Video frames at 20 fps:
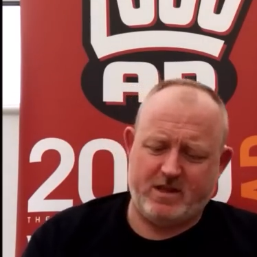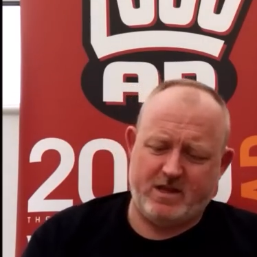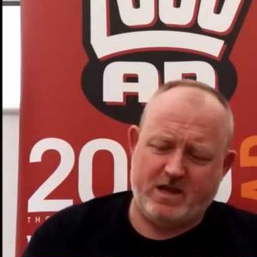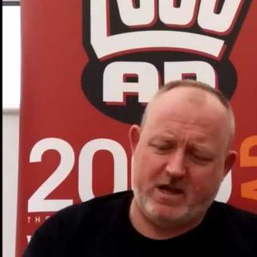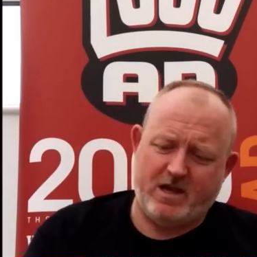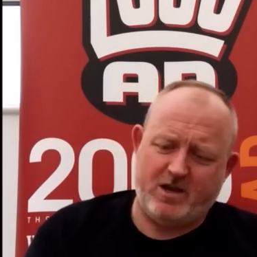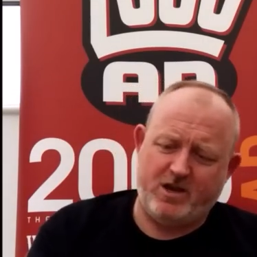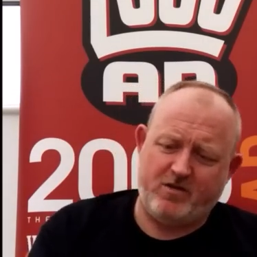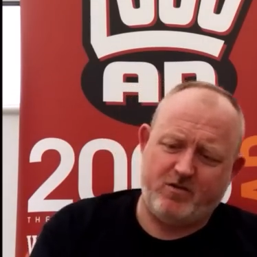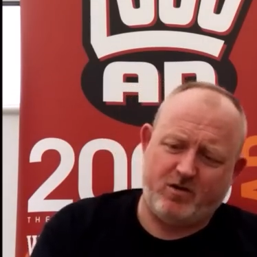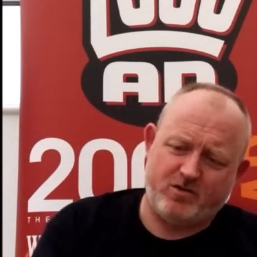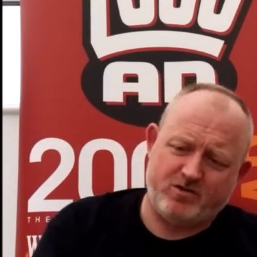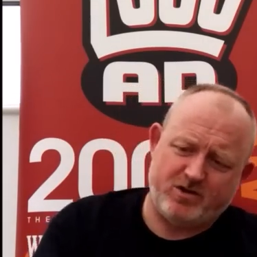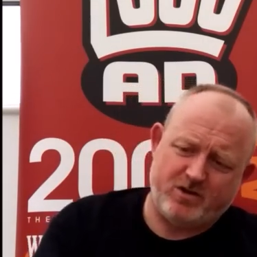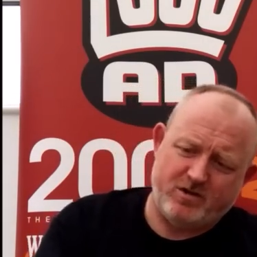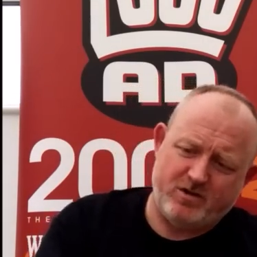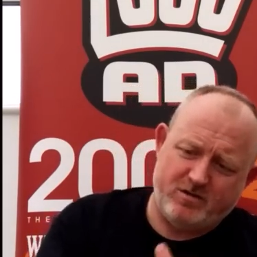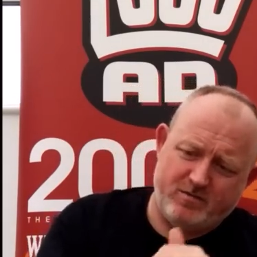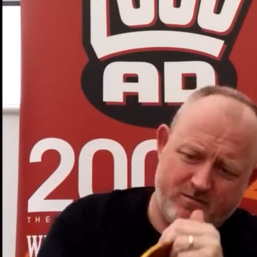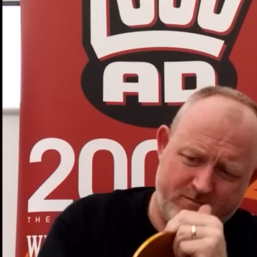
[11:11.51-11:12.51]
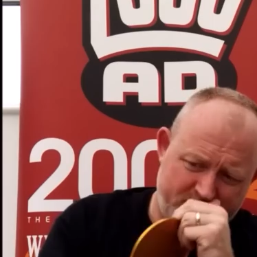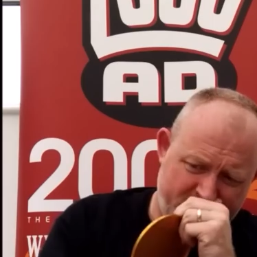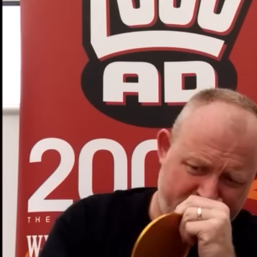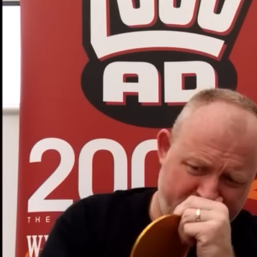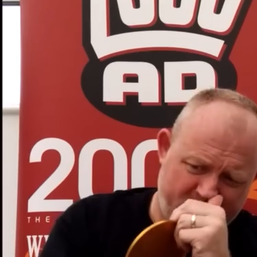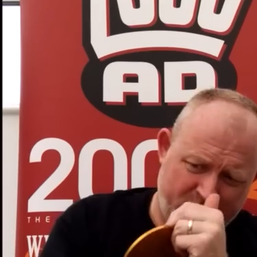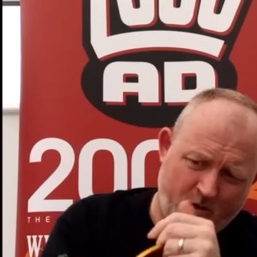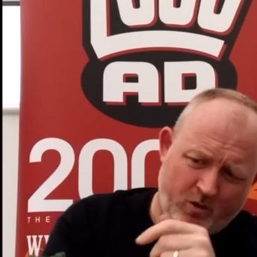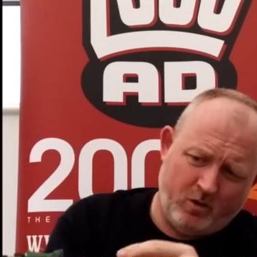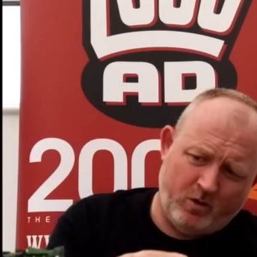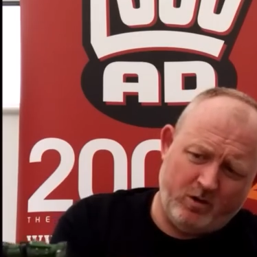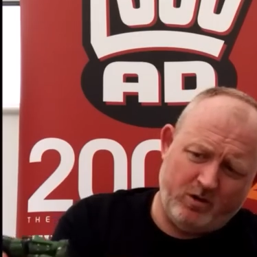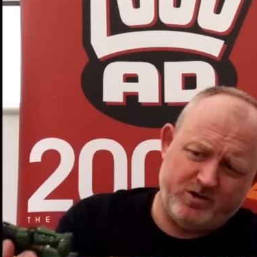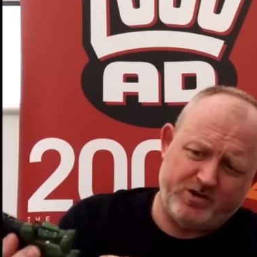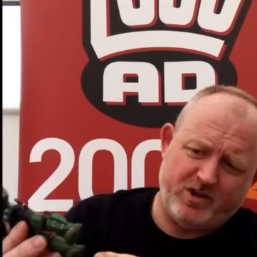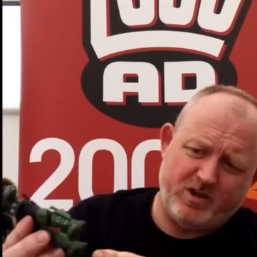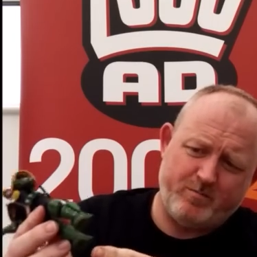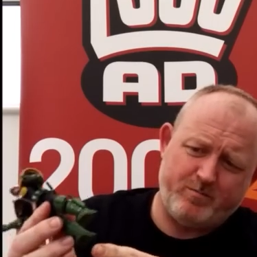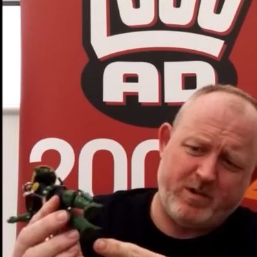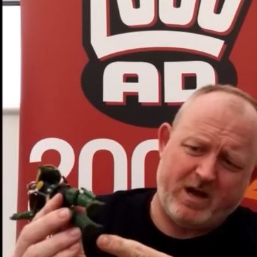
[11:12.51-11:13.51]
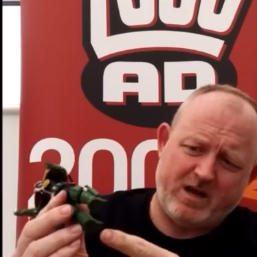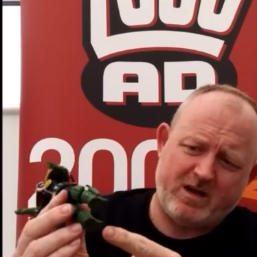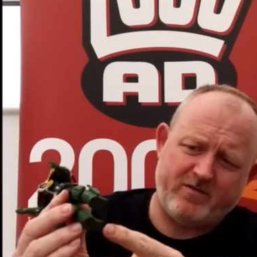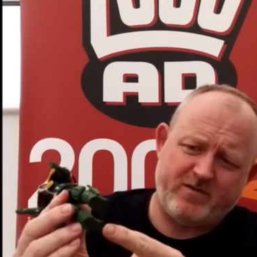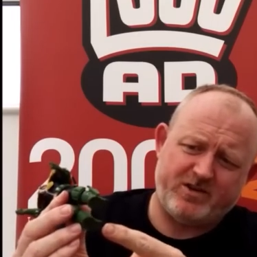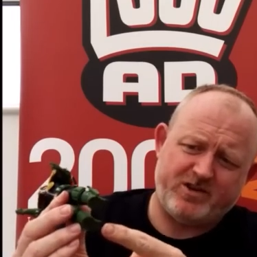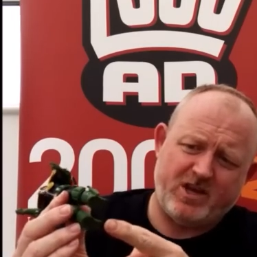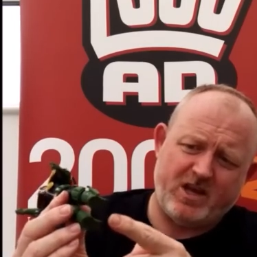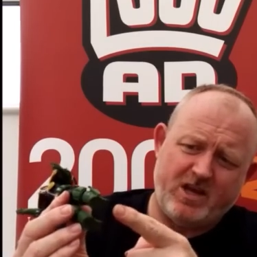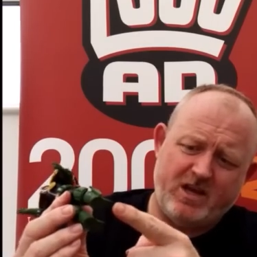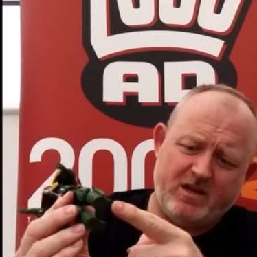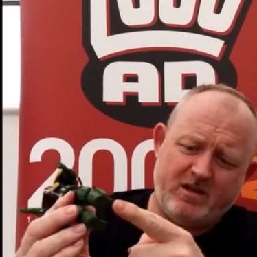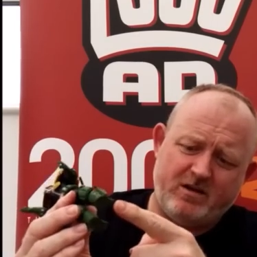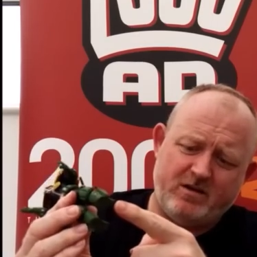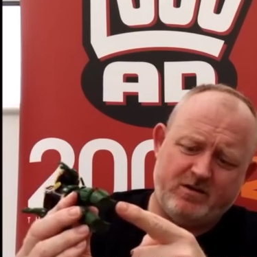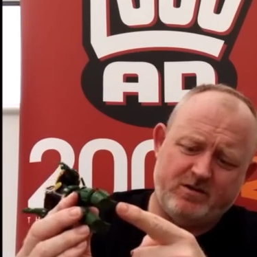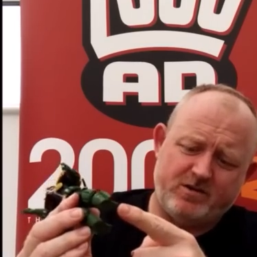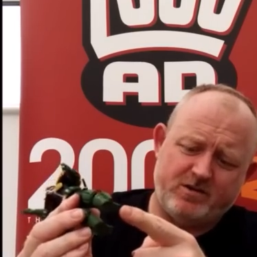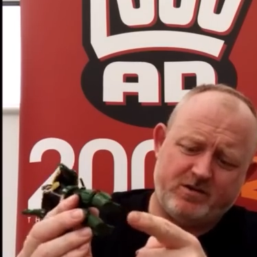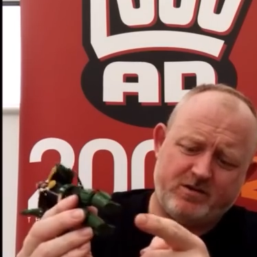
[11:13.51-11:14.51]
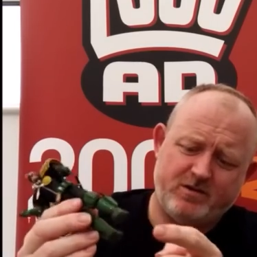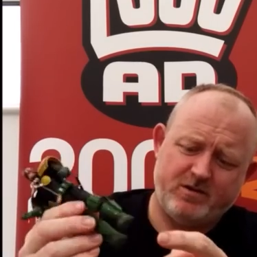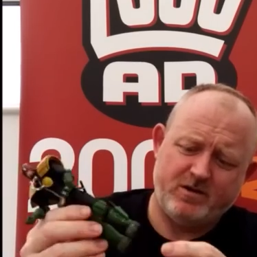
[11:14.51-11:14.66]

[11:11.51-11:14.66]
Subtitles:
and you've got holes in the back of his heels.